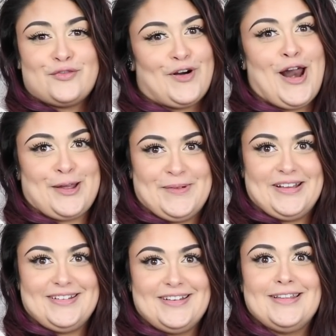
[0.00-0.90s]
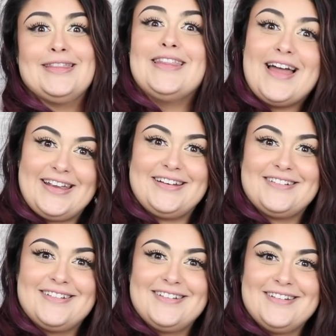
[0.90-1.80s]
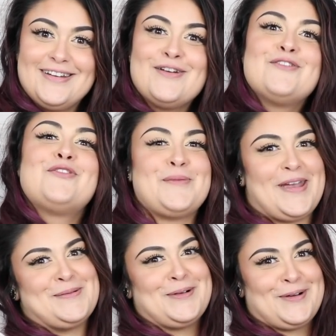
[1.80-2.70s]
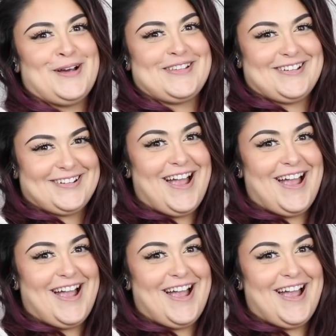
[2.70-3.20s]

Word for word: fragment light from Animal Crossing.